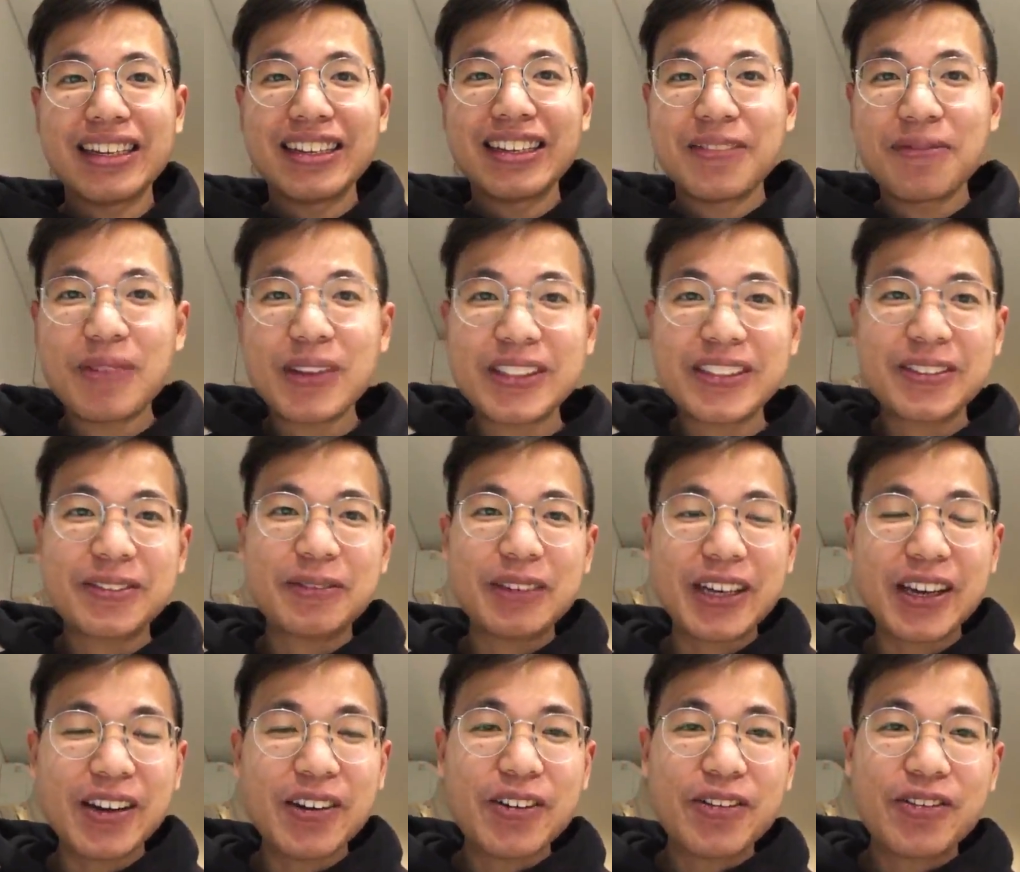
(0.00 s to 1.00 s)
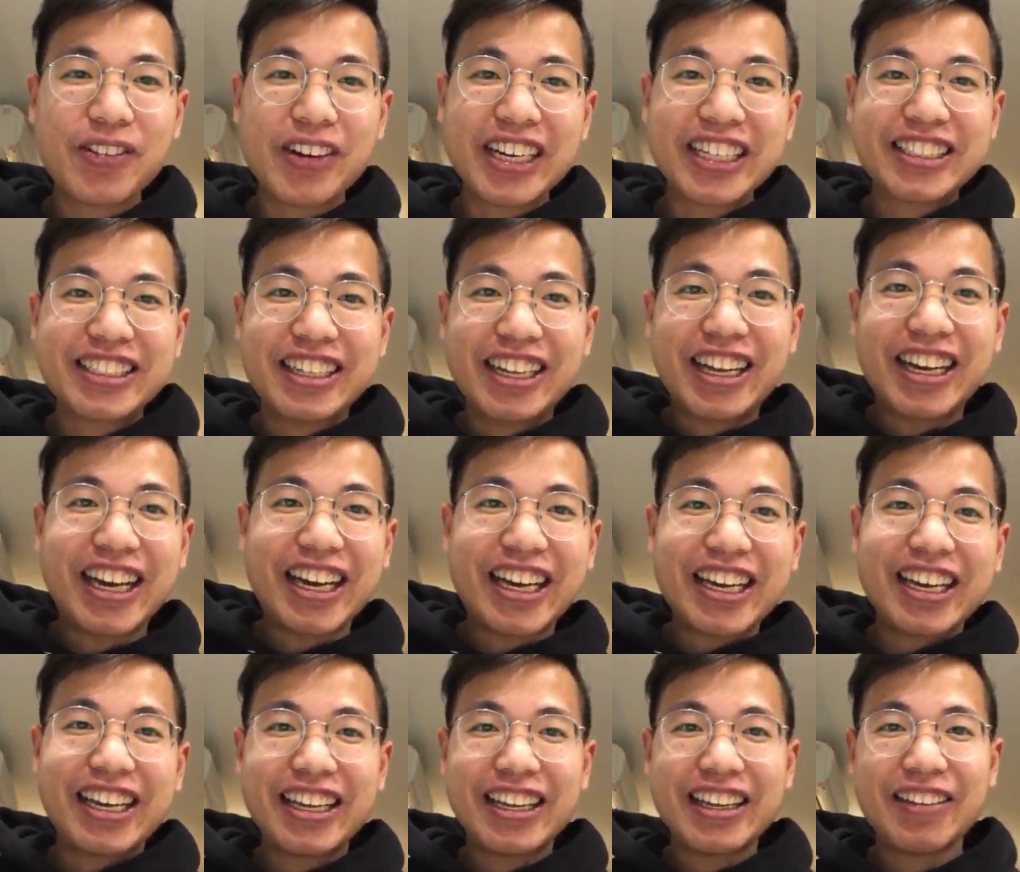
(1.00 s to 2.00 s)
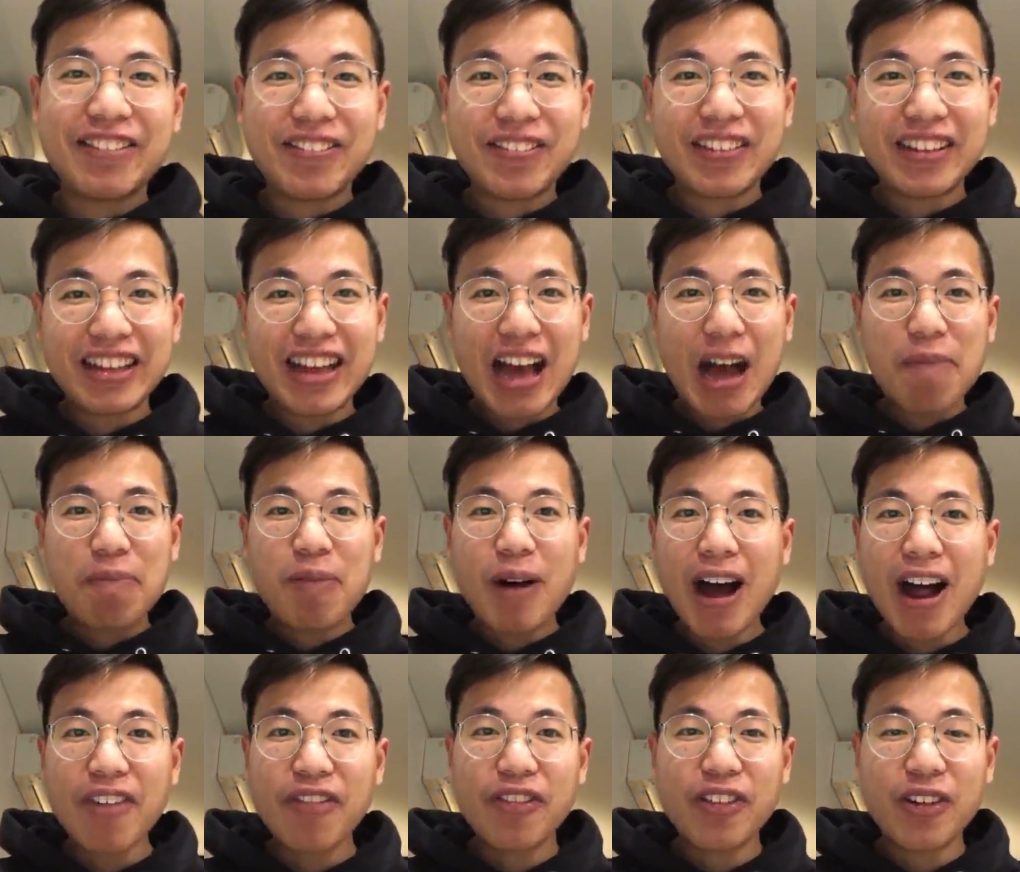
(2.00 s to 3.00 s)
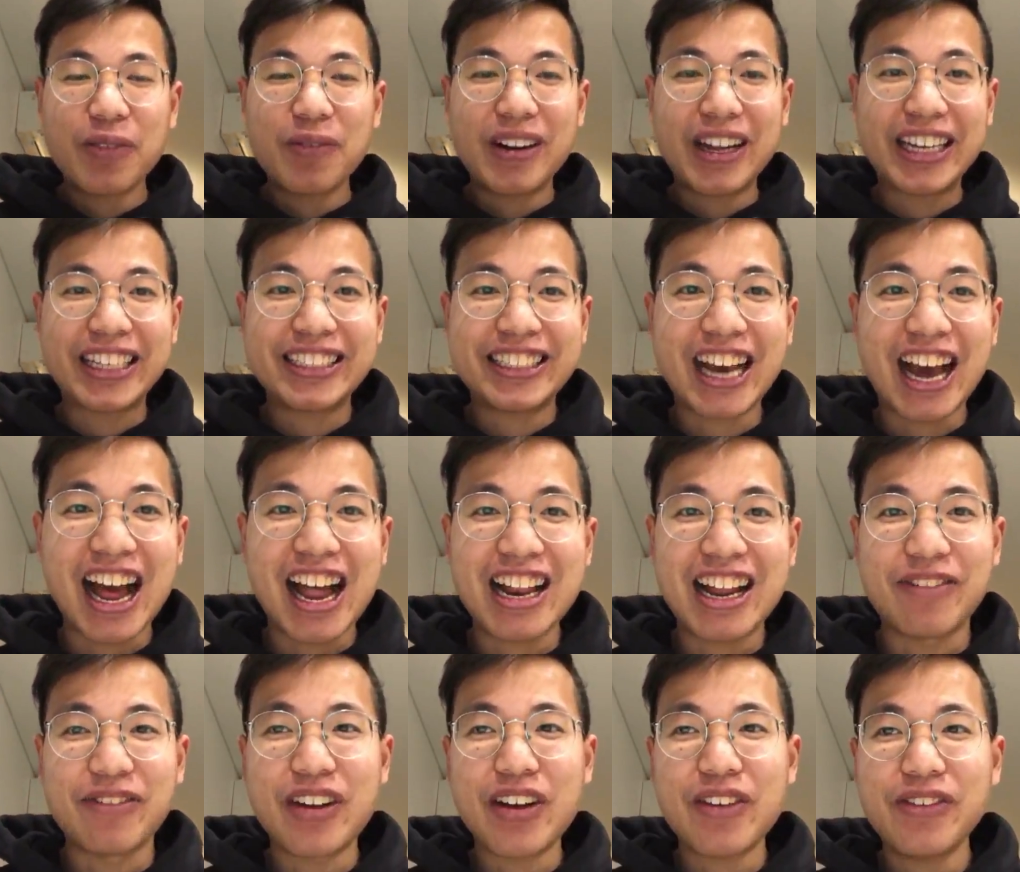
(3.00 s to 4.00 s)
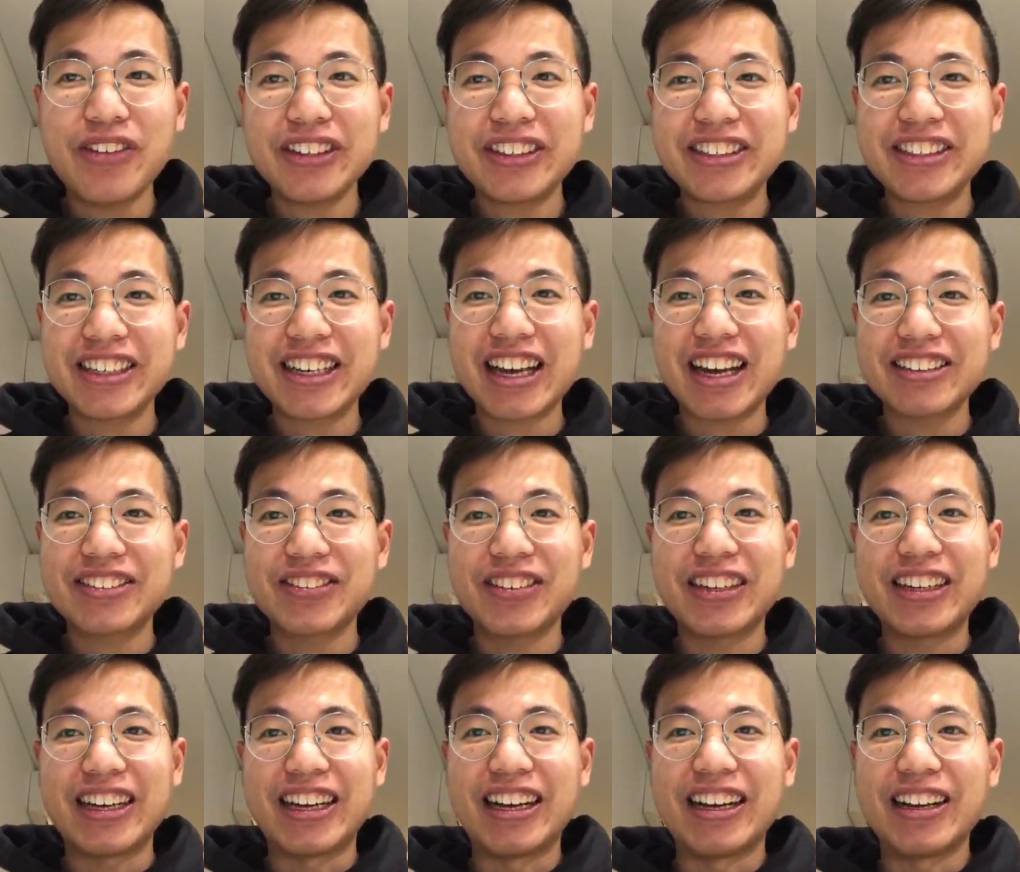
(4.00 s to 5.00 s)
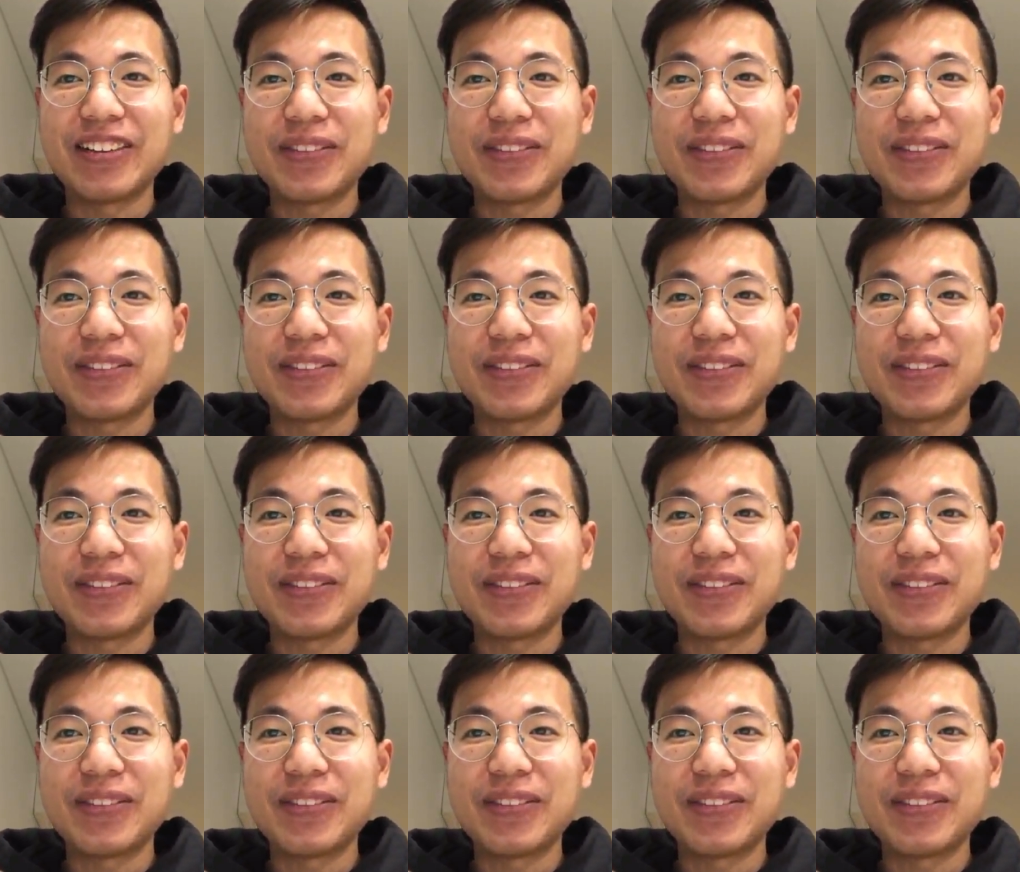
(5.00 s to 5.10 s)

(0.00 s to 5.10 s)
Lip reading: But speaking of which, like, apart from like Thailand, where would you guys wanna